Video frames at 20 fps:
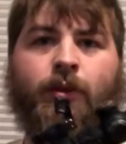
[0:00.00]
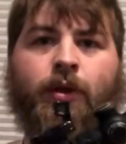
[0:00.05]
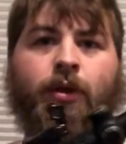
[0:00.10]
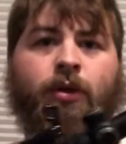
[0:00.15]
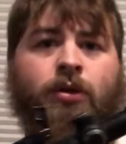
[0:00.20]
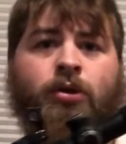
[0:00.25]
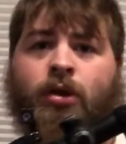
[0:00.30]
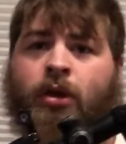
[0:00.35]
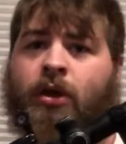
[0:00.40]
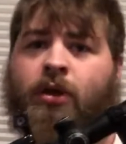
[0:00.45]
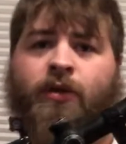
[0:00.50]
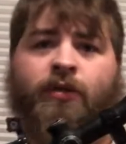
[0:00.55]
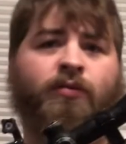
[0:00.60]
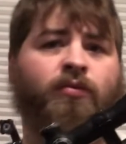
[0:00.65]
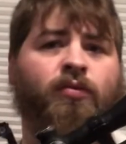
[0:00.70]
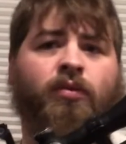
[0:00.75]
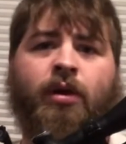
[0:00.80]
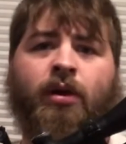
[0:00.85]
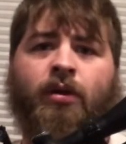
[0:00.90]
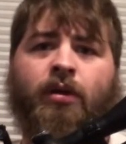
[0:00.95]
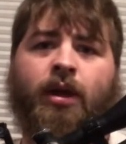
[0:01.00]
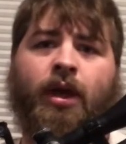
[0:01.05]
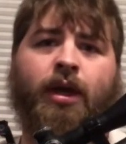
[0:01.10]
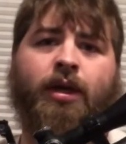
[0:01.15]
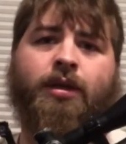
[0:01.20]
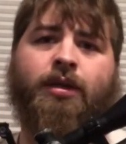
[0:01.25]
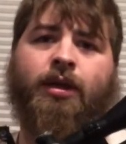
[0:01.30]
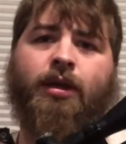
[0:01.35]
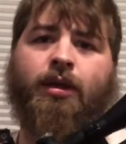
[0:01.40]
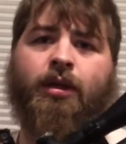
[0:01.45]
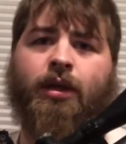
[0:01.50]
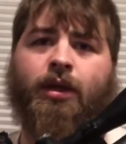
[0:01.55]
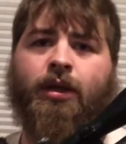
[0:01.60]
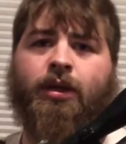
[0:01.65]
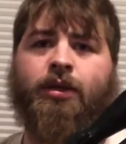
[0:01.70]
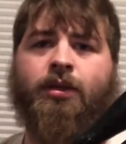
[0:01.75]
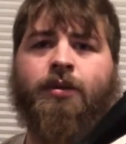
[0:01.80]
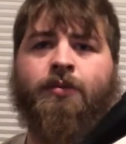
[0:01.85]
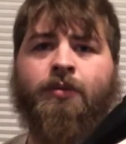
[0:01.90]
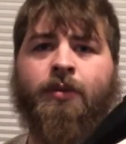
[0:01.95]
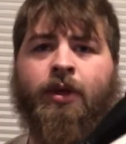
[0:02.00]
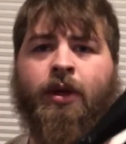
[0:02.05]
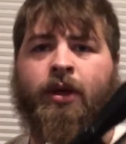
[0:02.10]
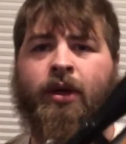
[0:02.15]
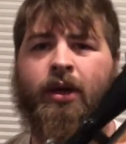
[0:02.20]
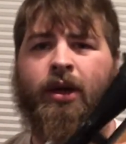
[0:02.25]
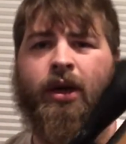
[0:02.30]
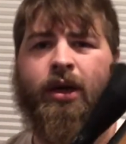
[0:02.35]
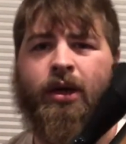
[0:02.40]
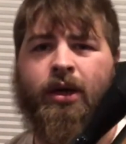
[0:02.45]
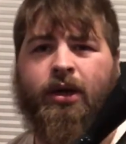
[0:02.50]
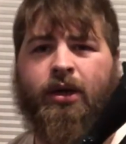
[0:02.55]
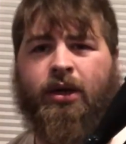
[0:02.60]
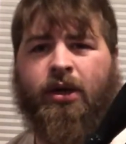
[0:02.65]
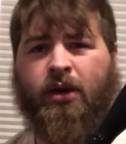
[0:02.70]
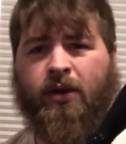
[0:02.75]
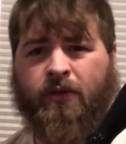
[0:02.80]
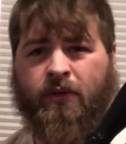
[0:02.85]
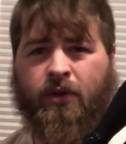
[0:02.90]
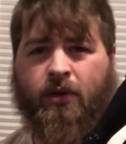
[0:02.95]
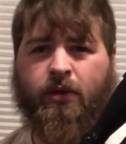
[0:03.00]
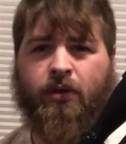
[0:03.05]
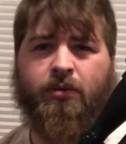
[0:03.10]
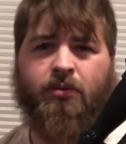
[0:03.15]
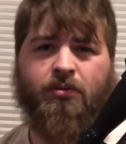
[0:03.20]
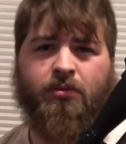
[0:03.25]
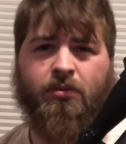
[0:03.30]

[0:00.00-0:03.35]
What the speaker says: Trigger's real nice on this. You have to